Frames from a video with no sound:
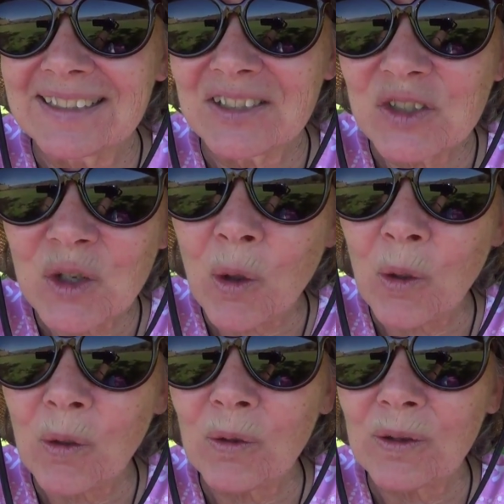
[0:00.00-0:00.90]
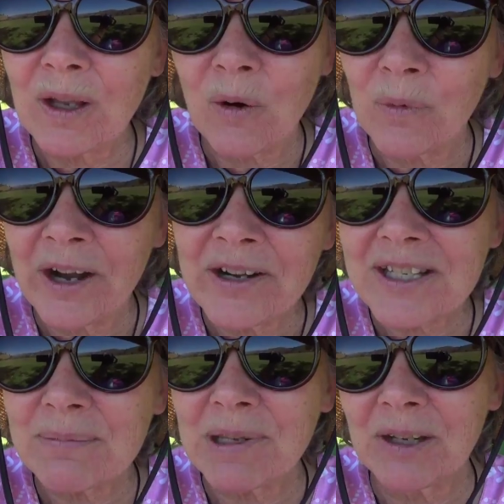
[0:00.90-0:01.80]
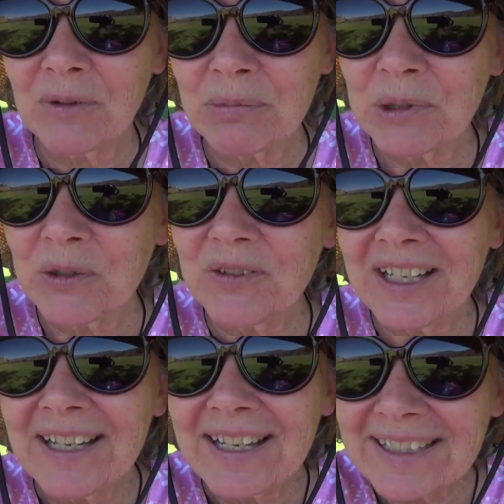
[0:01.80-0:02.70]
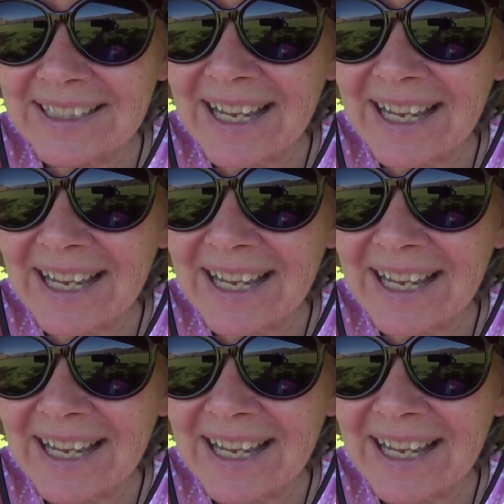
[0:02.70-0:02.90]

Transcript: soul awareness being removed,